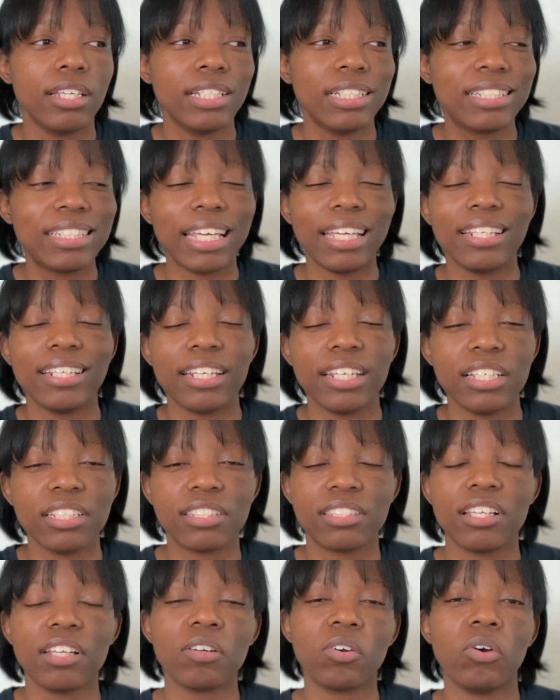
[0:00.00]
Satan is
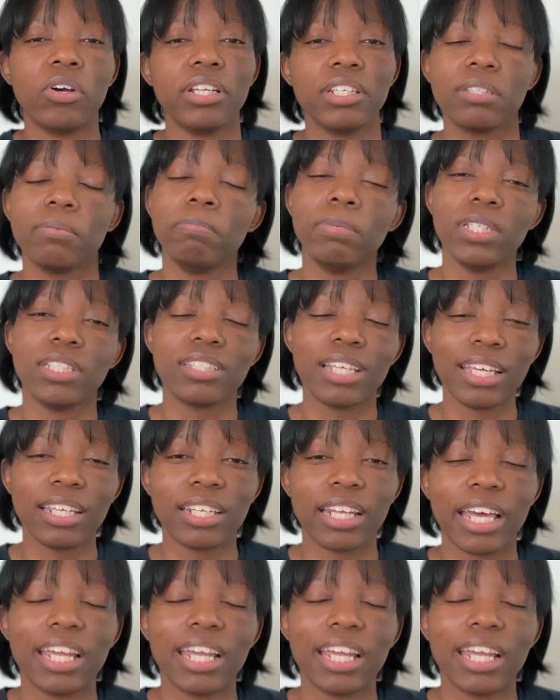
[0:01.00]
still going to be Satan.